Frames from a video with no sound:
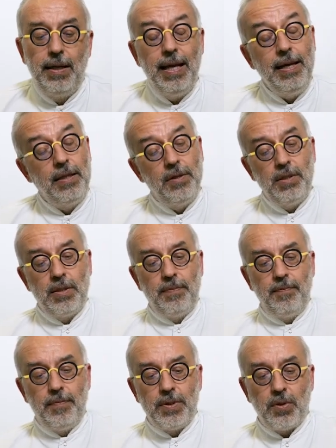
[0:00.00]
latest,
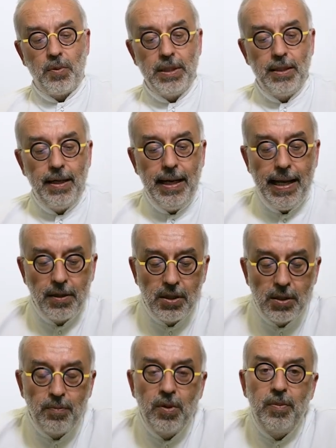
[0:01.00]
sorry,
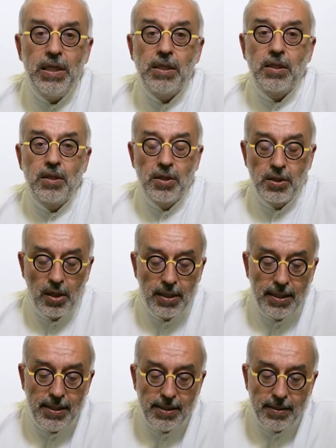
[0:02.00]
latest published
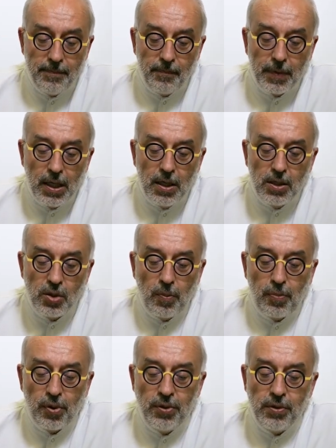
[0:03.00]
studies, the
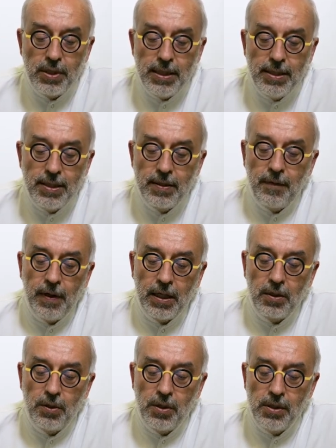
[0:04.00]
prognosis
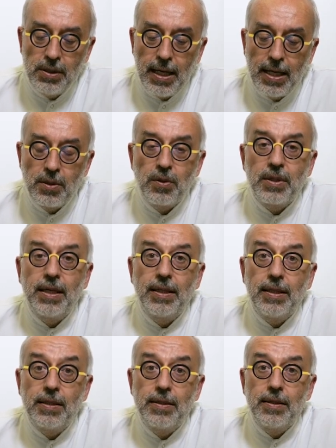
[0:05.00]
factors
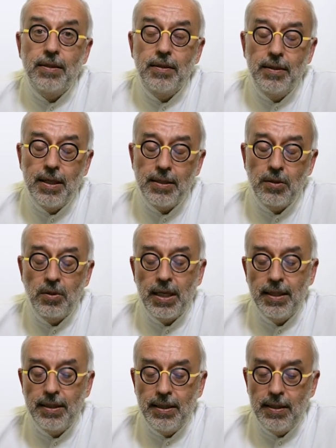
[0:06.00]
associated,
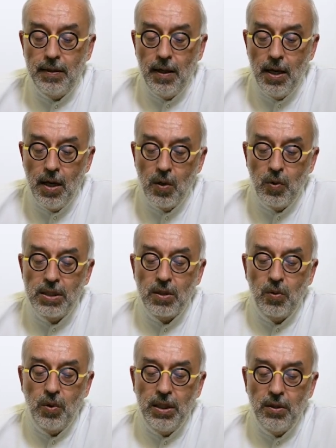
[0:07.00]
associated with
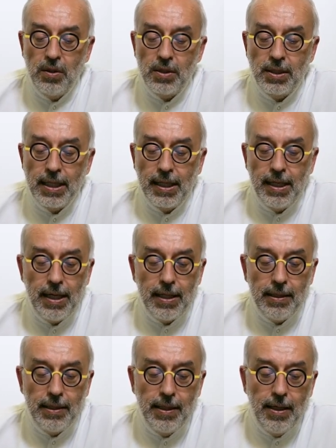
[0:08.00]
renal
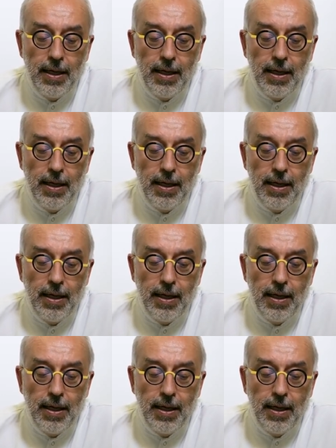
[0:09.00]
sequela